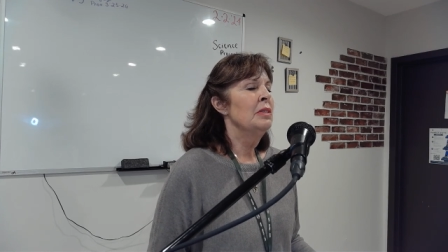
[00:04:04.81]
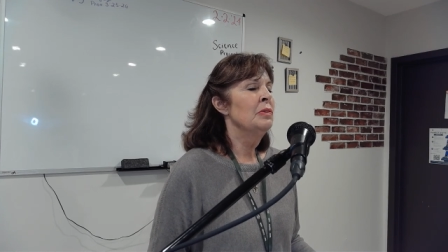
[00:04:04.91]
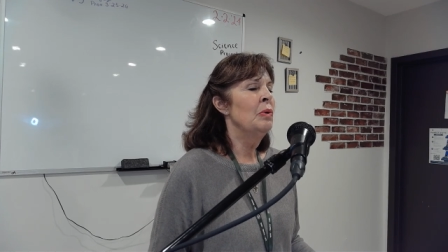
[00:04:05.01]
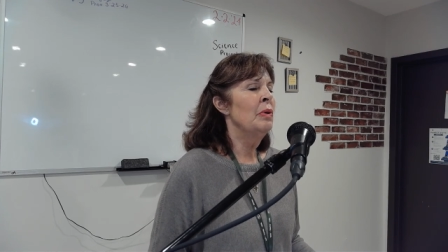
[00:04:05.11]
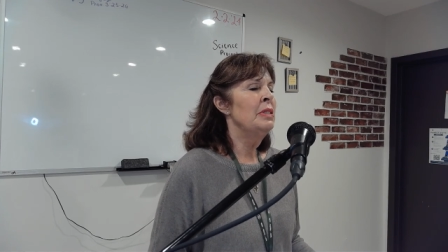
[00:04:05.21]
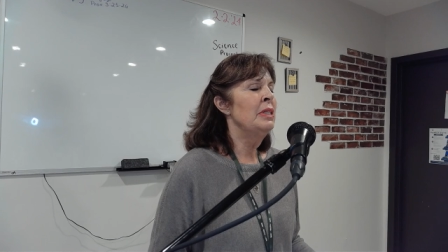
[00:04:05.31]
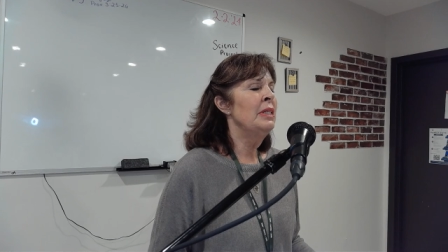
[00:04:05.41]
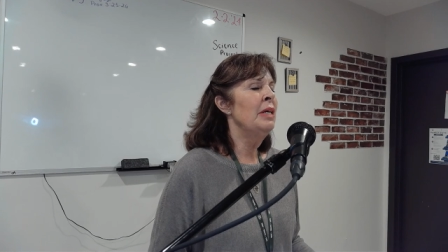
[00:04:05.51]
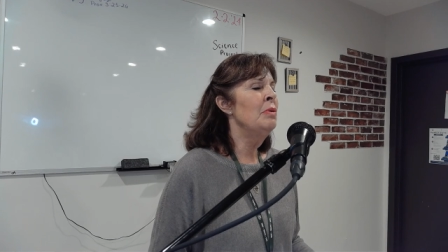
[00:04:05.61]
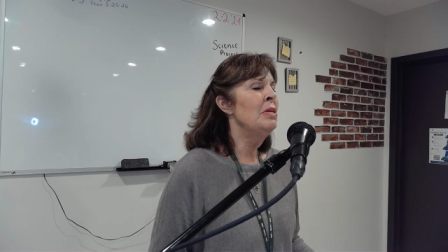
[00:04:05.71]
Lord, that
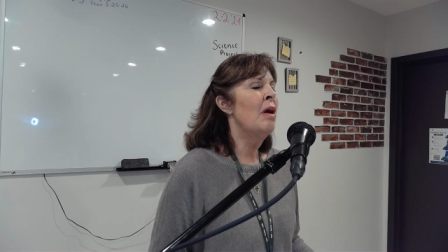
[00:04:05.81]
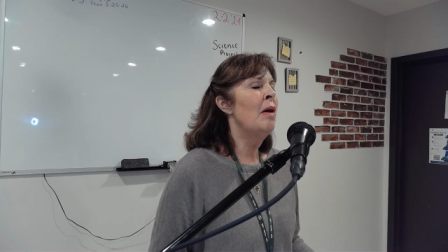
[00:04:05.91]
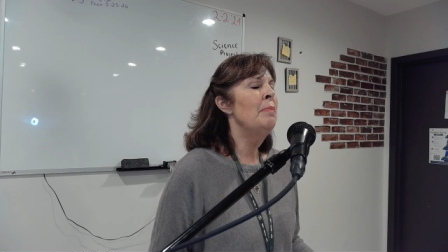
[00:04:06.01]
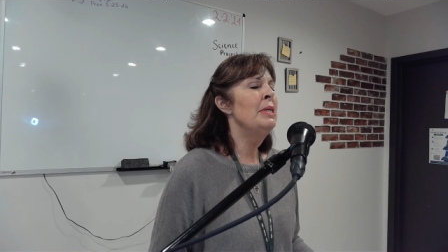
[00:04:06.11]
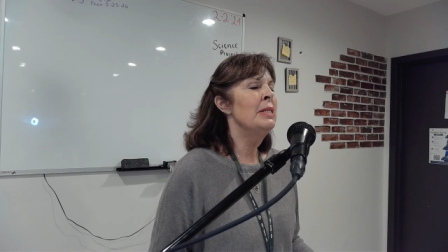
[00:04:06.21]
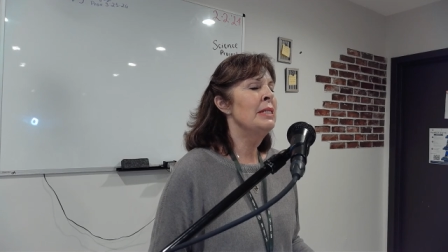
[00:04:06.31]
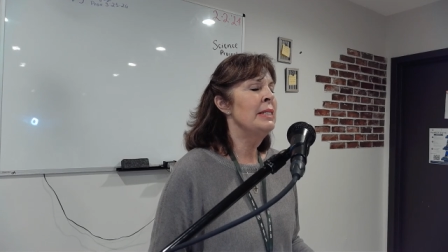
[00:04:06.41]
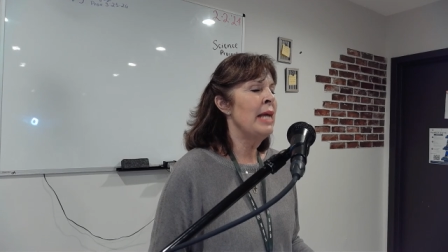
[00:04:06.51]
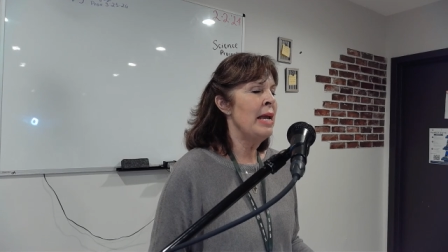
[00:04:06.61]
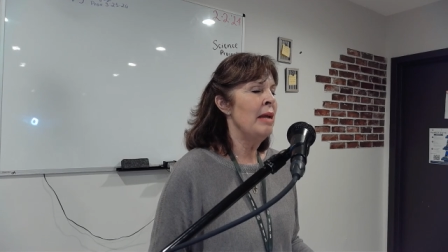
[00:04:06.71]
they would not be the
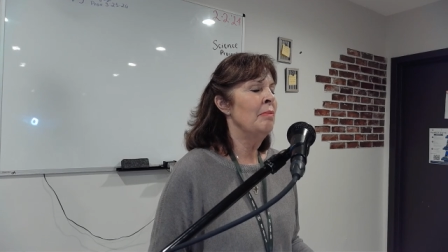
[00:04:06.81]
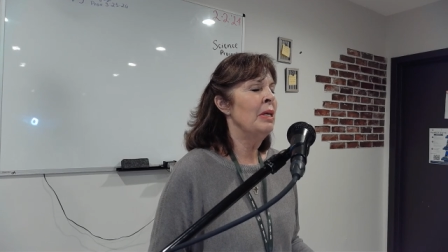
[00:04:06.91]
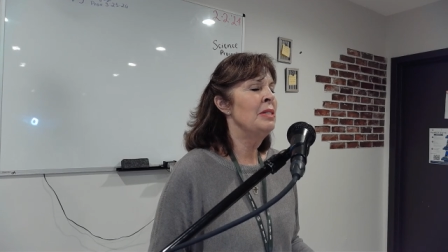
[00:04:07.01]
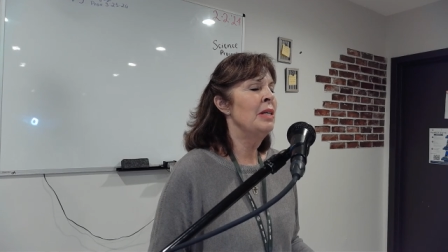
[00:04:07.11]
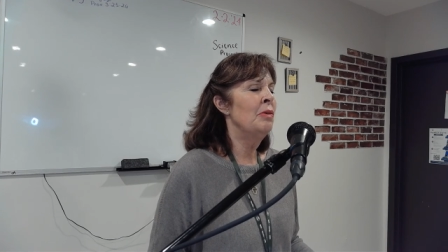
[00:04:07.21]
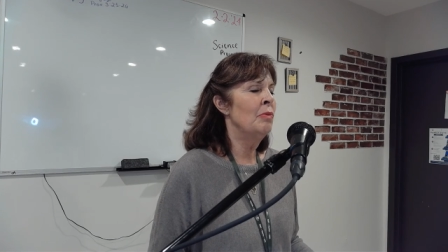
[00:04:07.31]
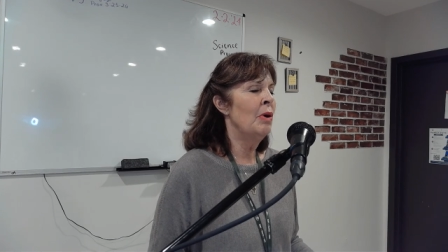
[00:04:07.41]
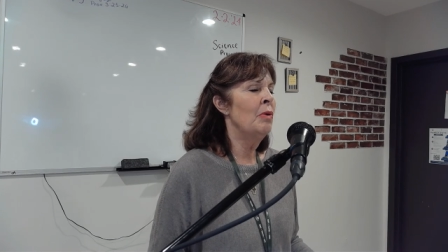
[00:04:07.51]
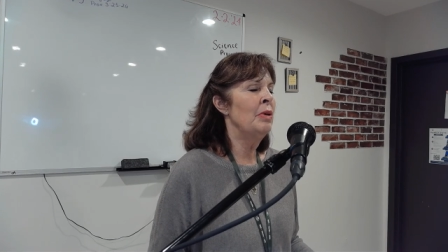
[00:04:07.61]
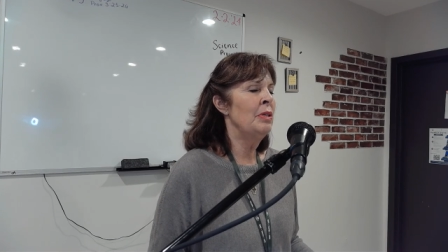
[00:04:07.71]
same as they
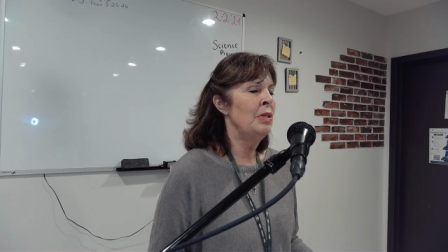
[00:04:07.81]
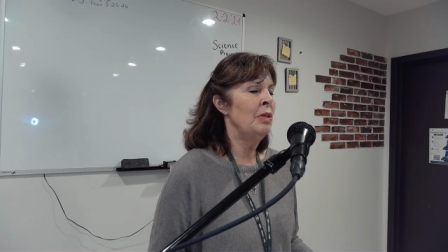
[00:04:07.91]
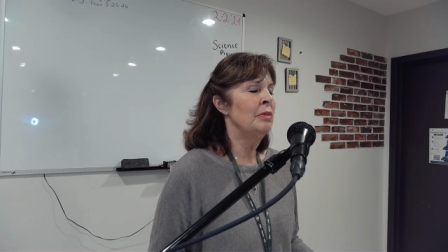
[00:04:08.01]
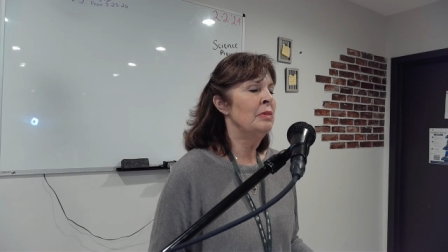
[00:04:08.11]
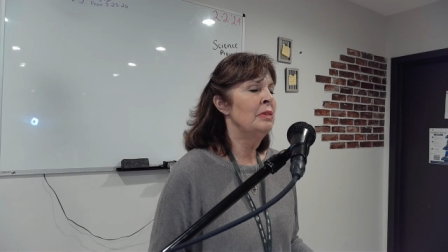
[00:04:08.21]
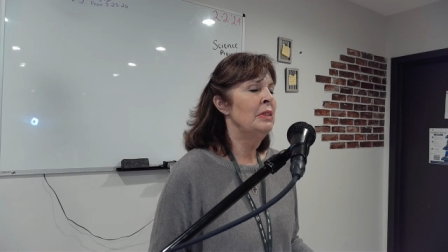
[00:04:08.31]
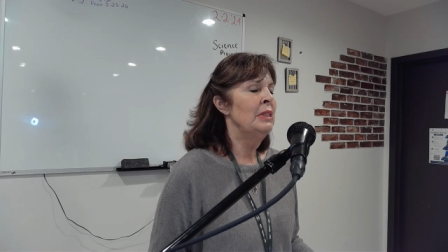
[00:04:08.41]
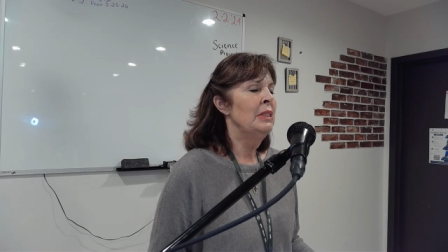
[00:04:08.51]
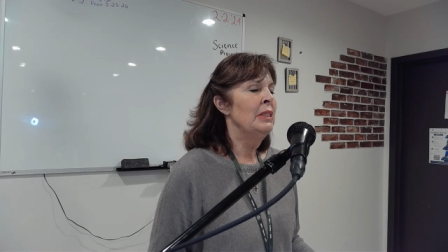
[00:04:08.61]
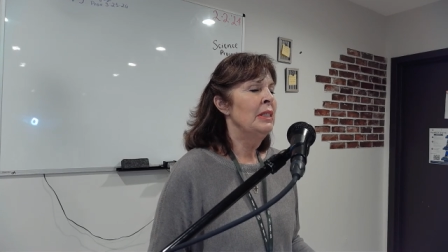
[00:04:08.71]
grow in you.
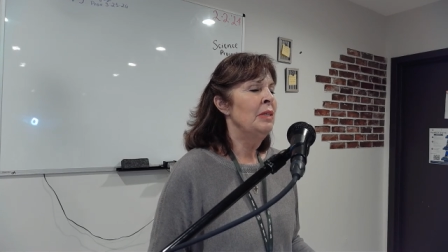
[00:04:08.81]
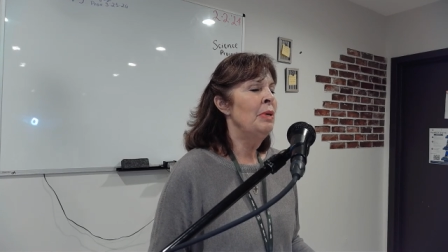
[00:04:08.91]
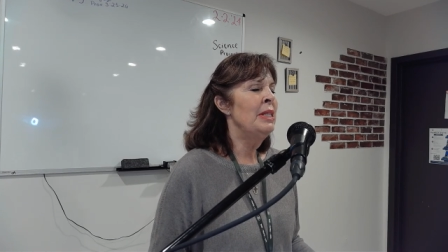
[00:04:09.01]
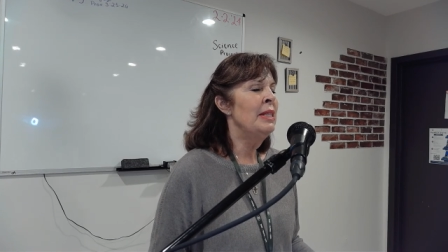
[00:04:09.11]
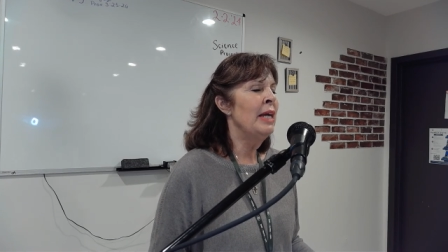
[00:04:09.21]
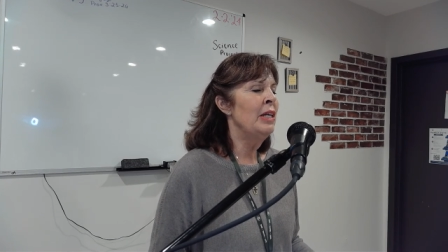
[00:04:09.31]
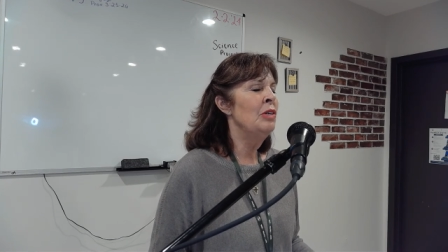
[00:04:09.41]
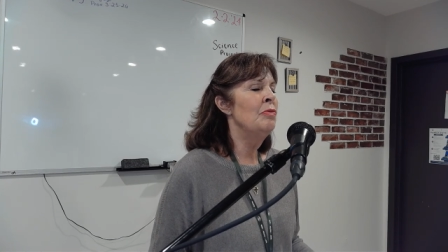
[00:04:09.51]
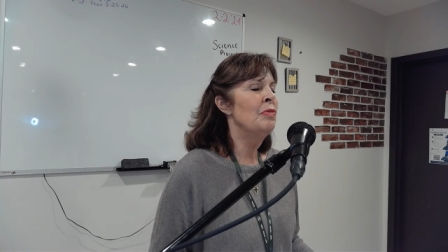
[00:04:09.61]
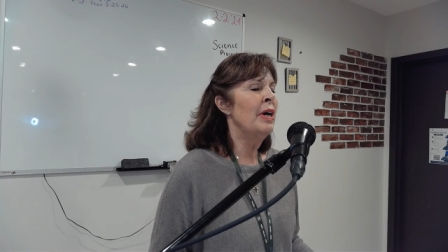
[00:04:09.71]
And we thank
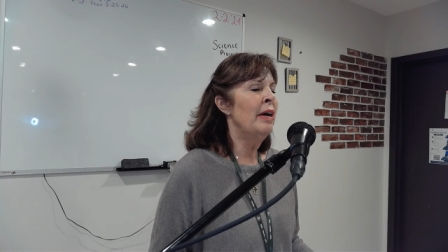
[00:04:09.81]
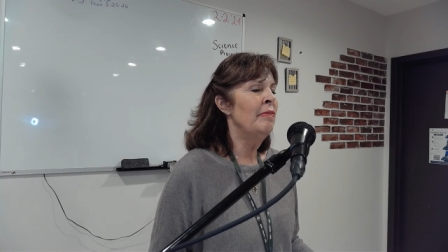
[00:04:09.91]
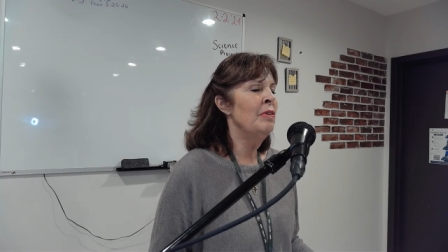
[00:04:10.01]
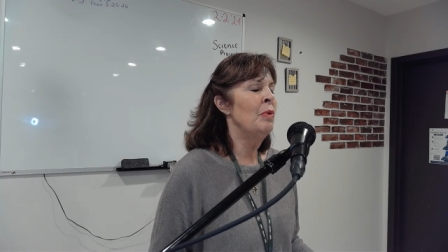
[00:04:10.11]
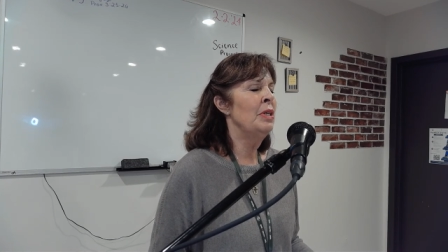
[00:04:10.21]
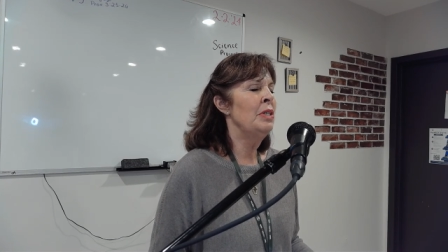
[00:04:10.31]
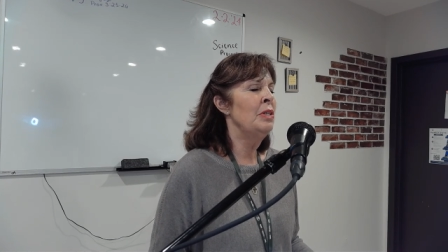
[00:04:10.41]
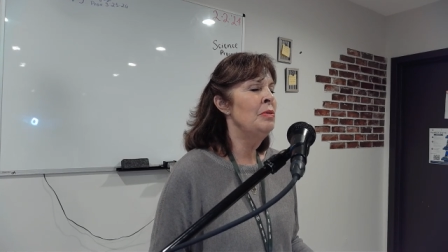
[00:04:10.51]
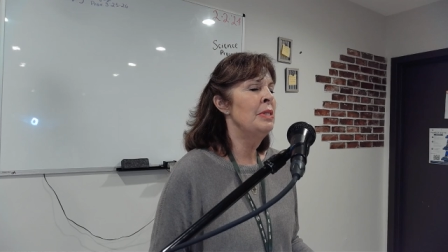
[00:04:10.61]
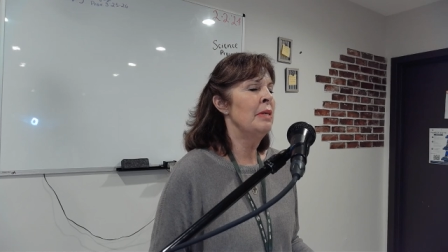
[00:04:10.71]
you for everyone.
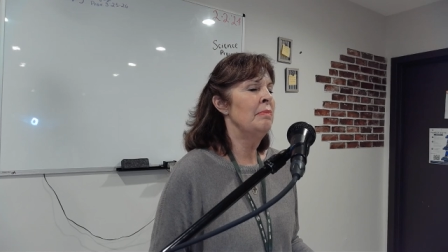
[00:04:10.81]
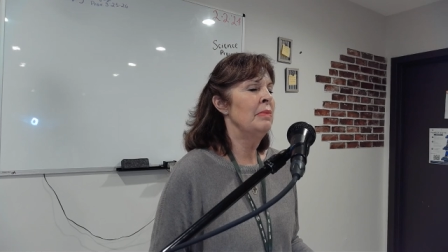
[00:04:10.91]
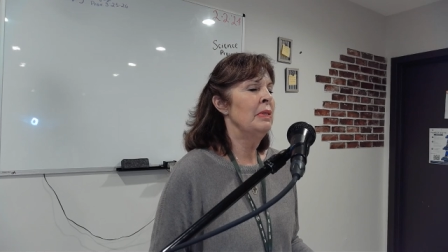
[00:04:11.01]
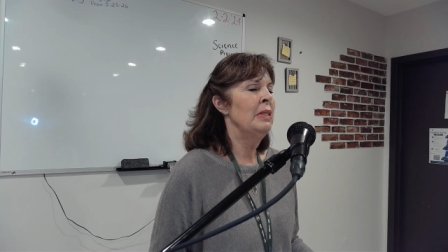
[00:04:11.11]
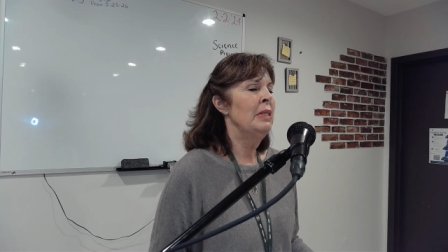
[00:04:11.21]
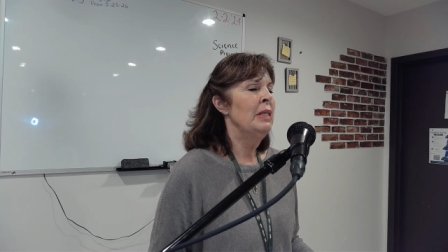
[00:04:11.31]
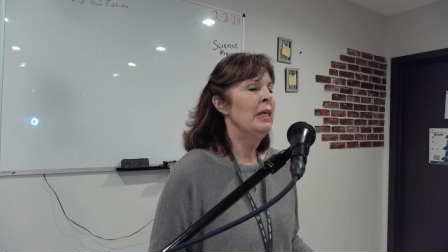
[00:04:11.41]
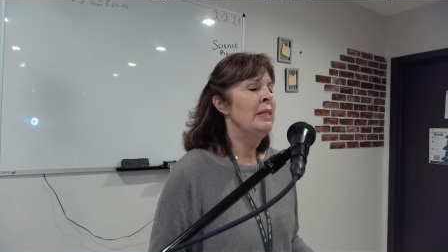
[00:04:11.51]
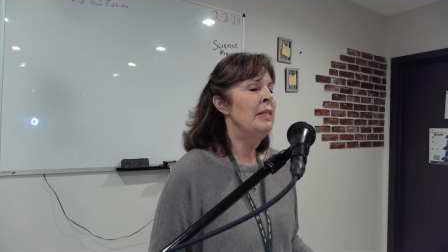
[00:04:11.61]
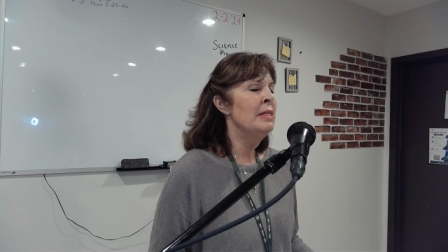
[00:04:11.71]
Use them
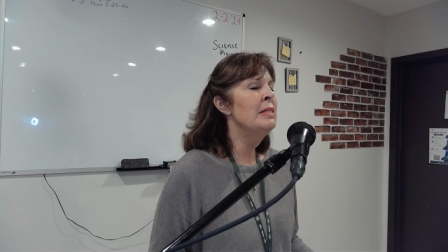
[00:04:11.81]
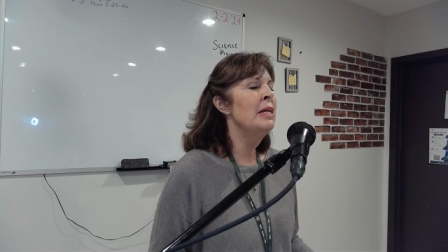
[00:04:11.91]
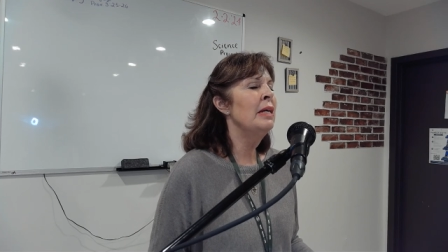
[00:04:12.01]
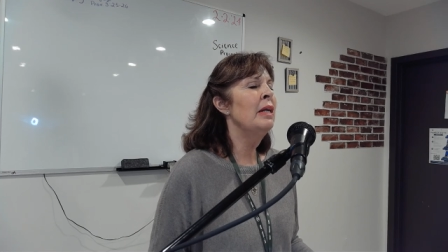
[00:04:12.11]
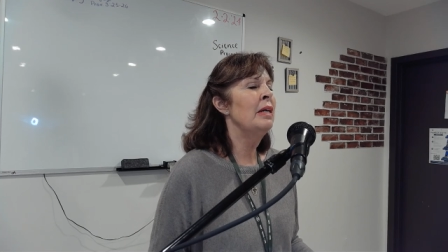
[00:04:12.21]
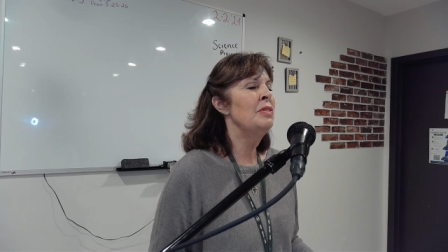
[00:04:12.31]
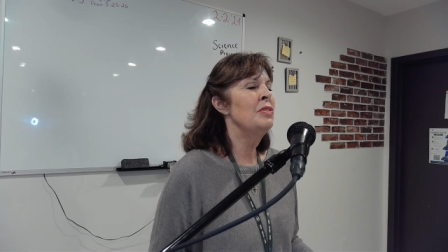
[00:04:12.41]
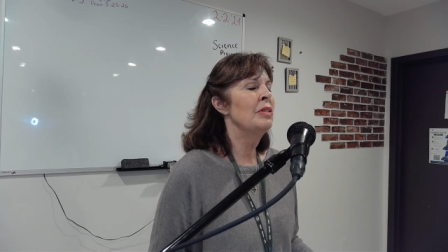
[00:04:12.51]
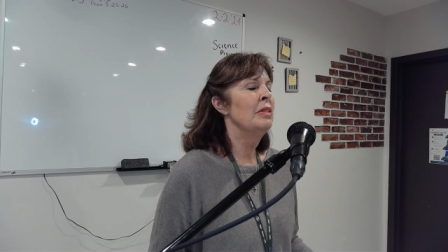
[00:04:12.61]
in this day and age,